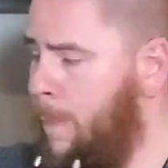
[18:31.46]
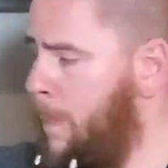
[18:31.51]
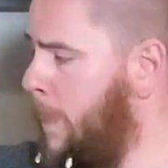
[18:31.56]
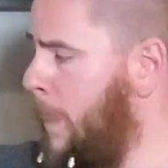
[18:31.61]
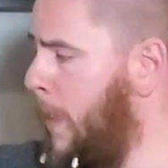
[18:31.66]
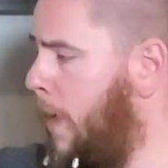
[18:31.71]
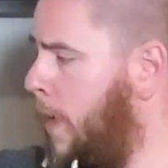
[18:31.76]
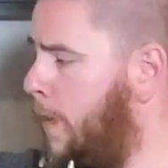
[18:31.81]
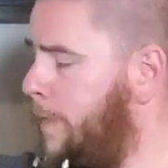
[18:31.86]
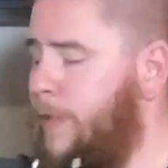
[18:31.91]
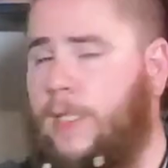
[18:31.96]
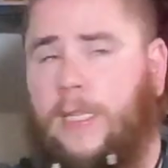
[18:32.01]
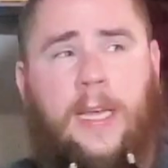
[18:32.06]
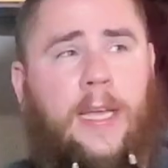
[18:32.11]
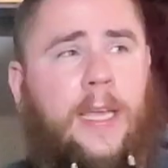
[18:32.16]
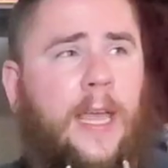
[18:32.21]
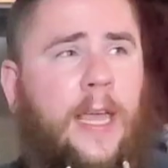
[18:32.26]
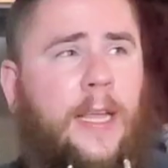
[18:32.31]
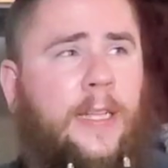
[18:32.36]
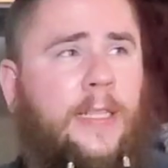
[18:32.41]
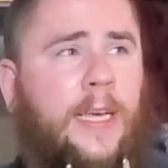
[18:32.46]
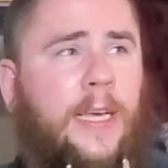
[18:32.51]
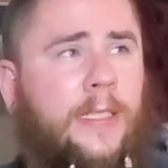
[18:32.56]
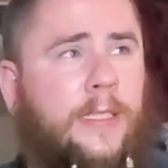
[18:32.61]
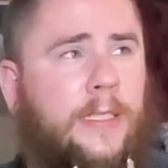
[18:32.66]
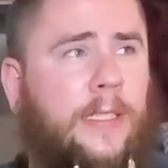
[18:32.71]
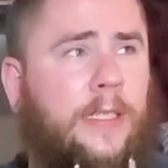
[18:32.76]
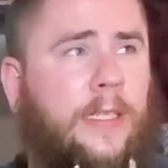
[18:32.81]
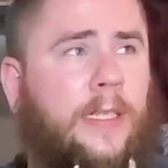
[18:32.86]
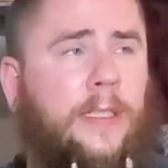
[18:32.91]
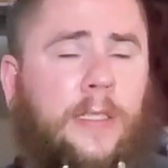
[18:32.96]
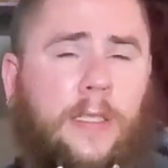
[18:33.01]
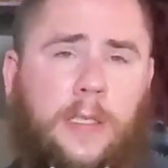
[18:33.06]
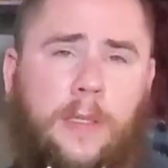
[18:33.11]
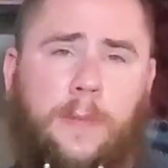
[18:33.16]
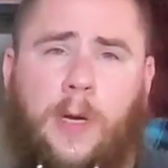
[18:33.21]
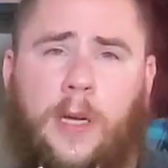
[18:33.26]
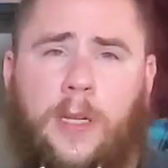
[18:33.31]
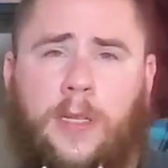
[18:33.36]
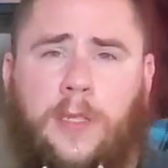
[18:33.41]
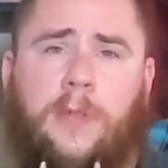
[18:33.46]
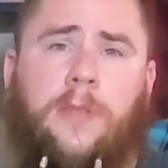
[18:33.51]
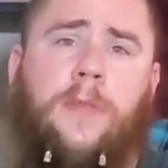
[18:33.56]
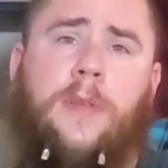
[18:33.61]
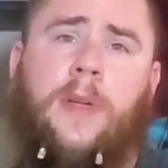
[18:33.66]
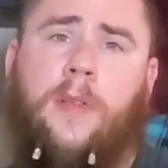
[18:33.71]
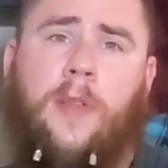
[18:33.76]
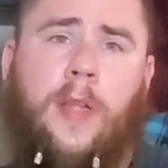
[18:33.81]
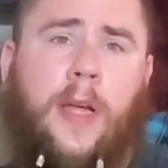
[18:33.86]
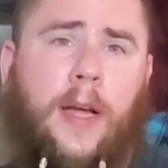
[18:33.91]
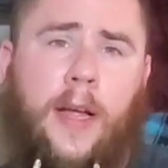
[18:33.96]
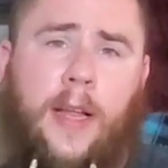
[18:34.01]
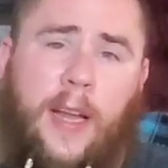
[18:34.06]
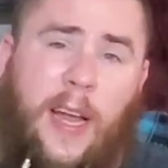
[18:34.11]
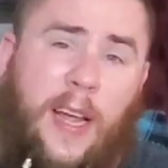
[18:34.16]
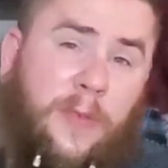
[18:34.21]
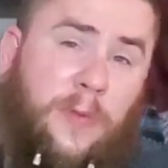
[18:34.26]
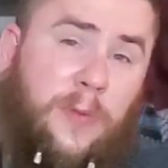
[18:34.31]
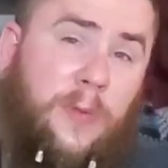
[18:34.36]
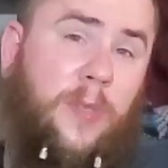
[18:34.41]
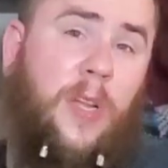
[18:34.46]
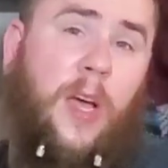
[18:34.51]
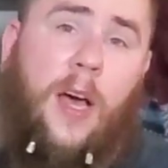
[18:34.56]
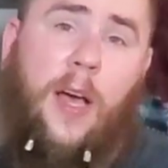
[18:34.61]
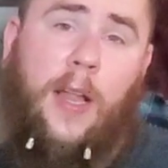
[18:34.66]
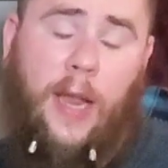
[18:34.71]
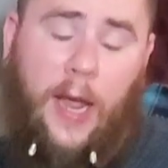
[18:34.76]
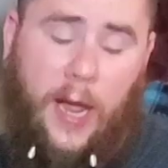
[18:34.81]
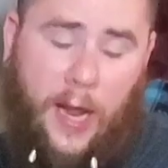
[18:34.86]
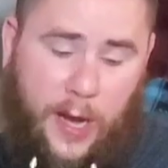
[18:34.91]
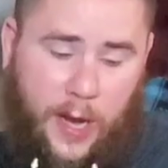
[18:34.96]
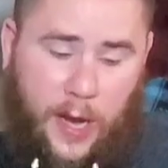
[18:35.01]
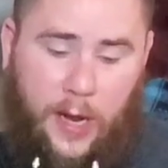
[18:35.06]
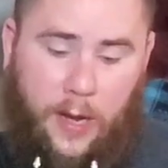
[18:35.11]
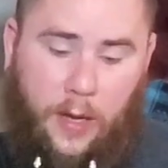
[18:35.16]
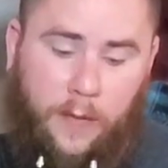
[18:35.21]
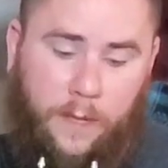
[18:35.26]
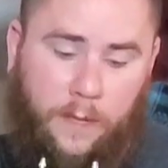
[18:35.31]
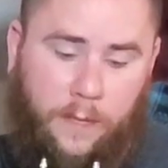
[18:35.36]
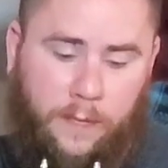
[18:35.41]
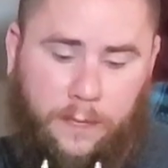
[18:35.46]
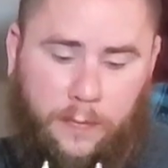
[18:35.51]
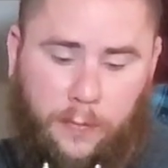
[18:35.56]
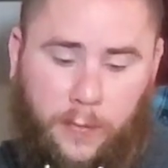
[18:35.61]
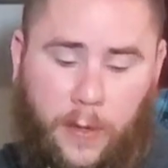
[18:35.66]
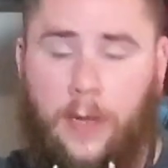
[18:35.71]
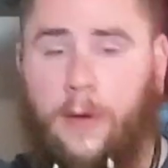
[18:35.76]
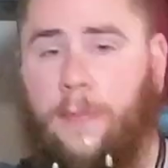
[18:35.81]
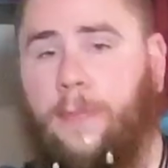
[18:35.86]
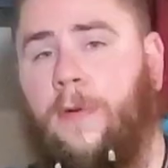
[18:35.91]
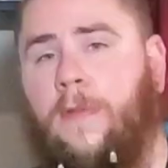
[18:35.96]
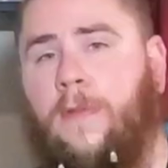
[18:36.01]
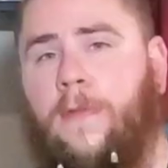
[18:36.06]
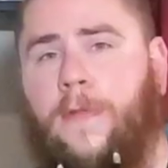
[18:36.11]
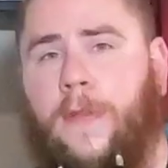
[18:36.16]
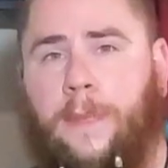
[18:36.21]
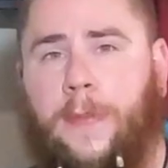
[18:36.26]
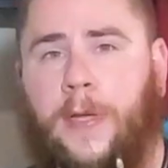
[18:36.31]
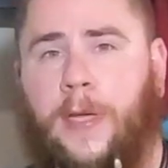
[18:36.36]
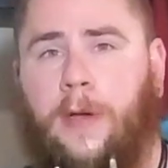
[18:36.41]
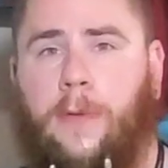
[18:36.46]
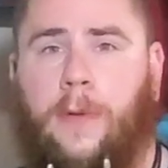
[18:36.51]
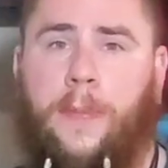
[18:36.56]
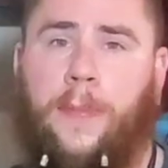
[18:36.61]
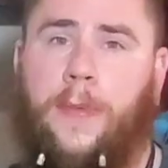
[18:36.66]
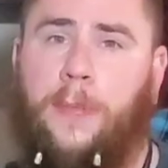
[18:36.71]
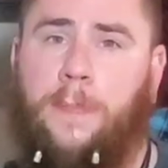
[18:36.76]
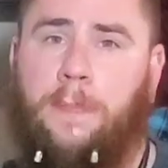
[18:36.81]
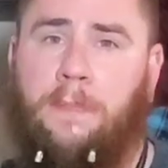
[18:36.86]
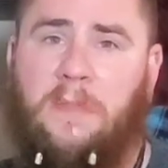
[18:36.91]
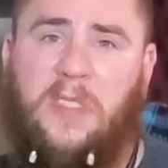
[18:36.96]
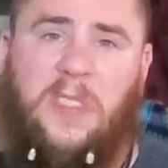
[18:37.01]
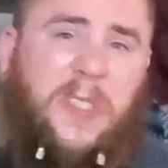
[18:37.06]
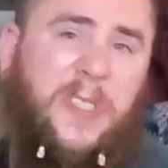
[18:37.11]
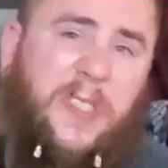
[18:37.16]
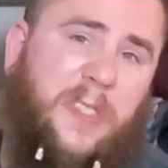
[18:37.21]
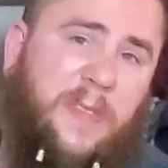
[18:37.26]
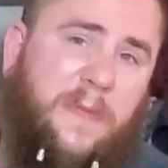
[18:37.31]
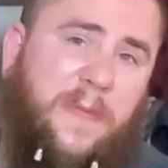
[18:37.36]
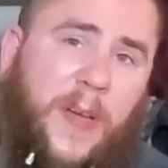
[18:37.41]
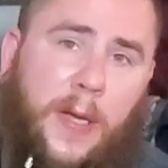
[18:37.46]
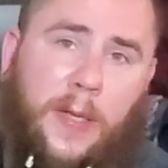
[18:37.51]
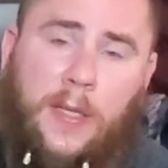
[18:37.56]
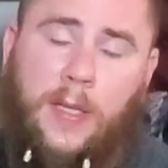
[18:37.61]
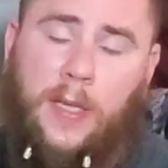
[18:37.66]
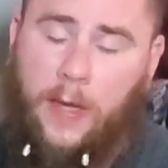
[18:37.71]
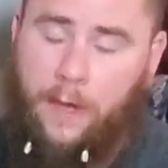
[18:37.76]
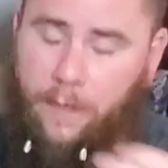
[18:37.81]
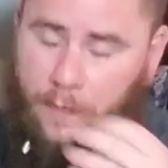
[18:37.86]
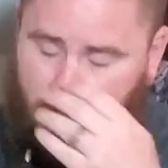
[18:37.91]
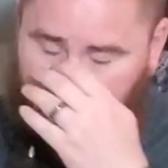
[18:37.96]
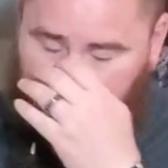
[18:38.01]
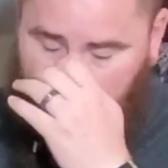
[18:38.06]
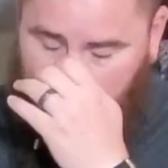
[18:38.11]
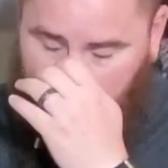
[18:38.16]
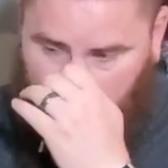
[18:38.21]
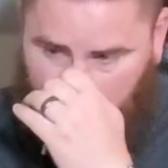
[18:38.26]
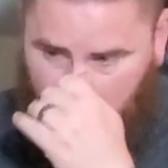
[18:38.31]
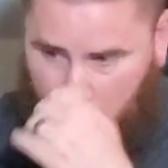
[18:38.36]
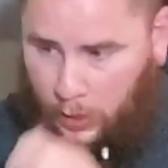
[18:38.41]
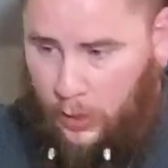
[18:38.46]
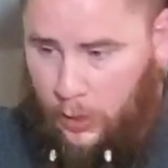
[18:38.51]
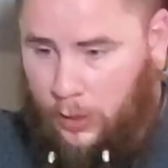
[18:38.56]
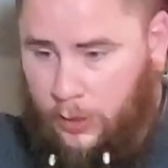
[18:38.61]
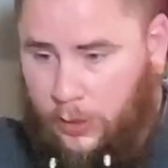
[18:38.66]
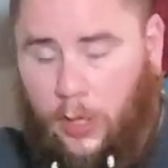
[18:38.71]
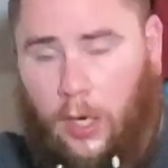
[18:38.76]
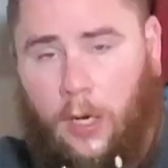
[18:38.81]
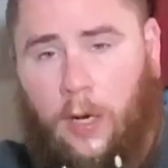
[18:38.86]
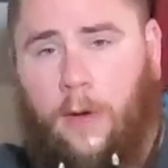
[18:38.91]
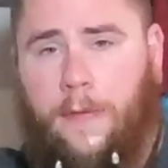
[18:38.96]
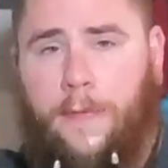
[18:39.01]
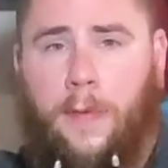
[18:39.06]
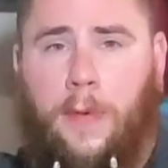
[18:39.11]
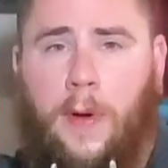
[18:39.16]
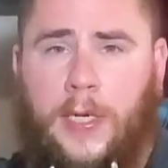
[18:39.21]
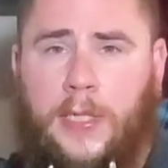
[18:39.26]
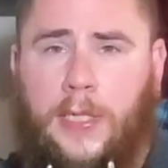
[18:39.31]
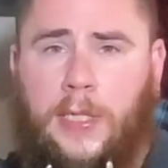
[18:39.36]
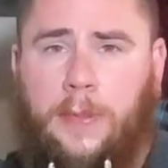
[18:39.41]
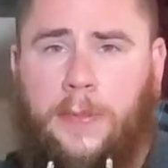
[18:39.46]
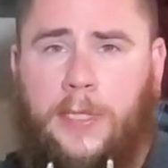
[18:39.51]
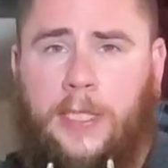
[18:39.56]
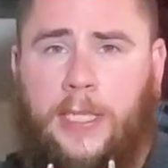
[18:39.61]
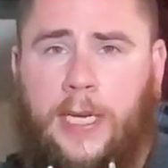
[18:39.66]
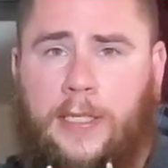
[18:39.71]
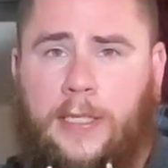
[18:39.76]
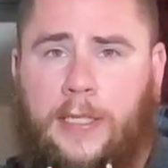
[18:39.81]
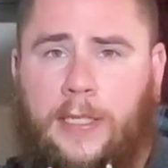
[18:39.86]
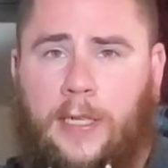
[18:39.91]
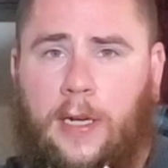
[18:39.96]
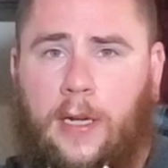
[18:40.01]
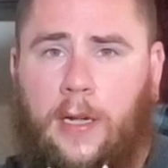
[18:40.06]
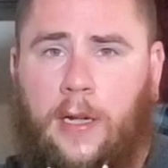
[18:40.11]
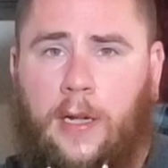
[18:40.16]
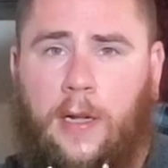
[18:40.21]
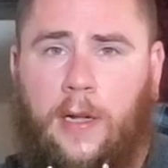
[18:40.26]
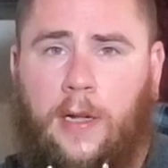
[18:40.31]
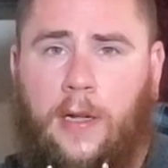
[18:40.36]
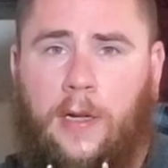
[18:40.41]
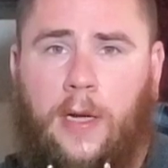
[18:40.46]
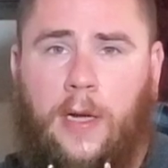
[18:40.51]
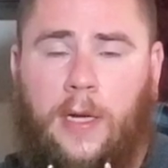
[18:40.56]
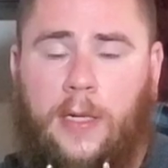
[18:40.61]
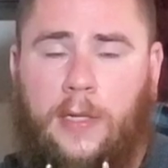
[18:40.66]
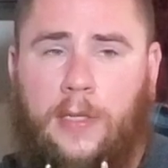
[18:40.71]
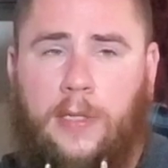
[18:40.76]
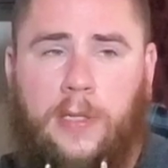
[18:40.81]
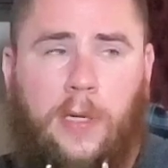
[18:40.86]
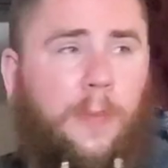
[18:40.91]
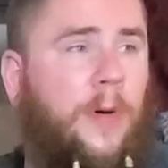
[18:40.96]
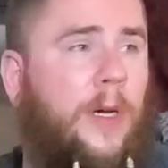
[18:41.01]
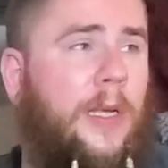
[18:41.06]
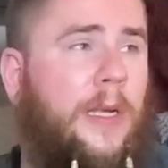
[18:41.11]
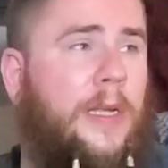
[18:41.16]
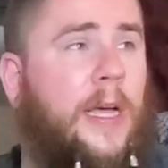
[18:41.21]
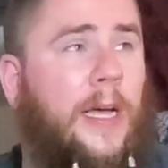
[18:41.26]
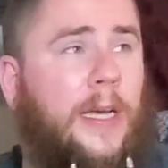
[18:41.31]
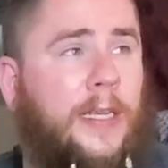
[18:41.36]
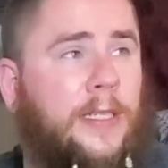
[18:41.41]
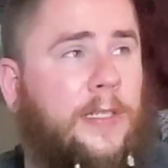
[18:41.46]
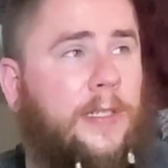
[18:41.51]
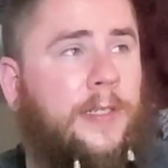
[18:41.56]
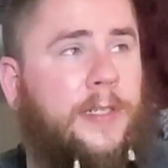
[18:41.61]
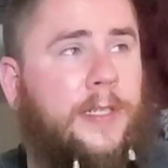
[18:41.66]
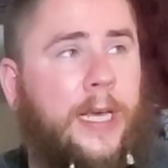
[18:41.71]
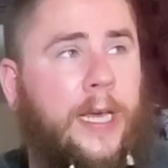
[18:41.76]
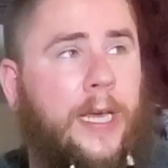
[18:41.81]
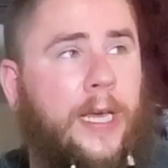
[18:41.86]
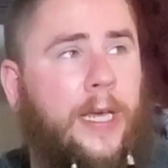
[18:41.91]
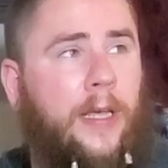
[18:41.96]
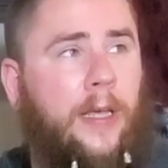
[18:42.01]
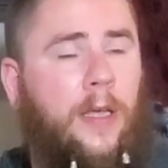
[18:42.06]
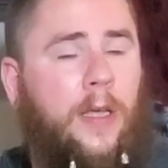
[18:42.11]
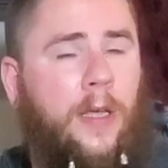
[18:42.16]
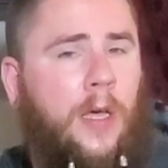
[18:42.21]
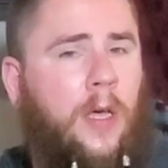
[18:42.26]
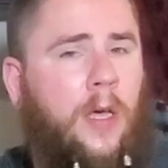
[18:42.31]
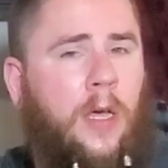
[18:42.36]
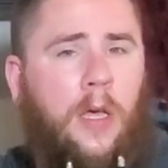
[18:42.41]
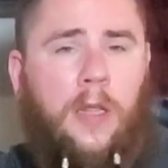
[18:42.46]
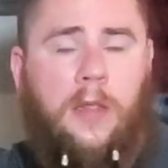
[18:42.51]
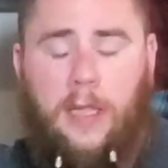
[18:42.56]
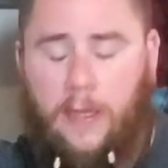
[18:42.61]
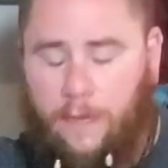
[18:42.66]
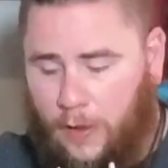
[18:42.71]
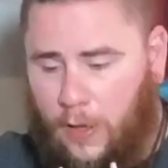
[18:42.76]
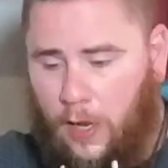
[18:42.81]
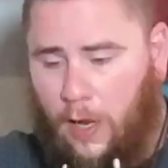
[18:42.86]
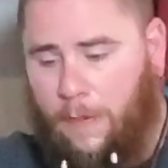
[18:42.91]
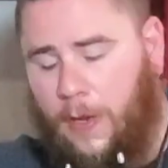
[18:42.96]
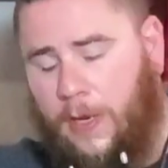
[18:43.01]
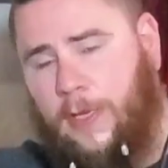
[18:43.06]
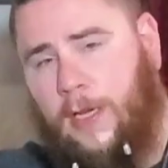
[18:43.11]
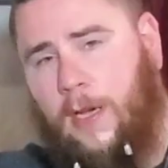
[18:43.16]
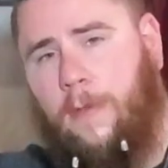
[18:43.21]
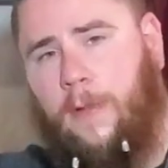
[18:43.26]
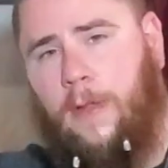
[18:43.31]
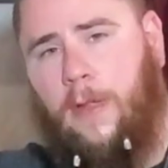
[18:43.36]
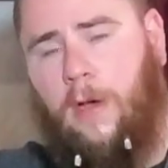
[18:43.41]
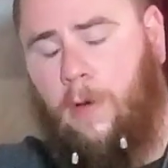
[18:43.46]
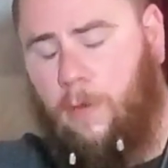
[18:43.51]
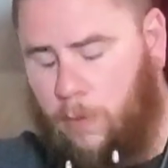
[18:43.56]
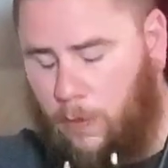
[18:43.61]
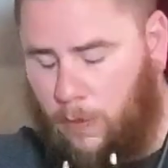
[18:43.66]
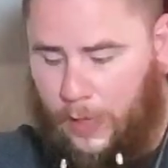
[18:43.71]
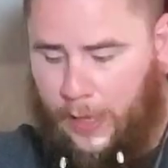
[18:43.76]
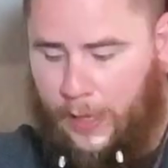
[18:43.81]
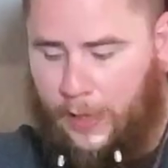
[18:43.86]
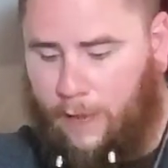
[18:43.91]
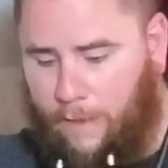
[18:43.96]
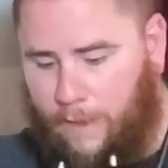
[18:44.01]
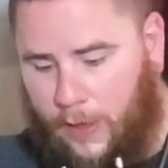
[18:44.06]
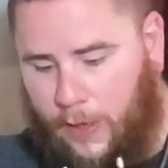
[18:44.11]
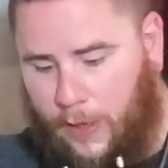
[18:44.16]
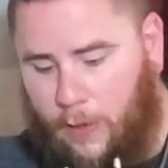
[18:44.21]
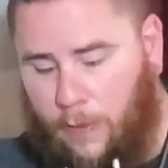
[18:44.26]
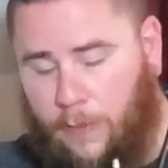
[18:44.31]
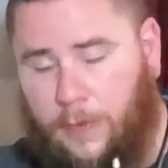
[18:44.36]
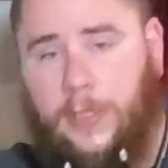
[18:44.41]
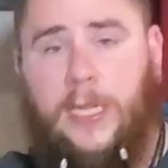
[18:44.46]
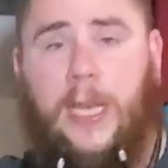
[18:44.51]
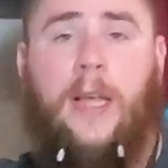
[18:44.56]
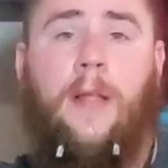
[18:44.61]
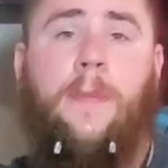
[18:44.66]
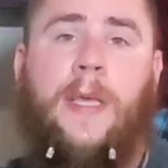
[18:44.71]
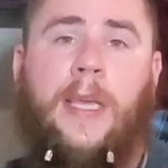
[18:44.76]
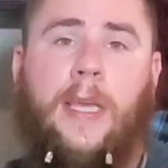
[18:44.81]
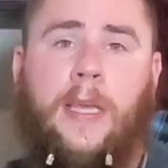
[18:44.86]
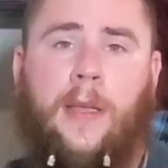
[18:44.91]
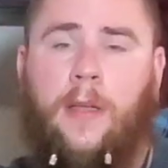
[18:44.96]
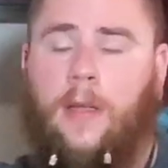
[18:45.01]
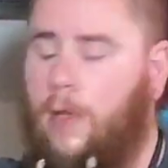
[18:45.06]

now obviously I can't test it because it's a monsoon out there and I do not have weatherproof filming equipment. It's just a fact of life. So if you want to see me test it on a somewhat nicer day, leave a comment down below. Like the video. Tell me.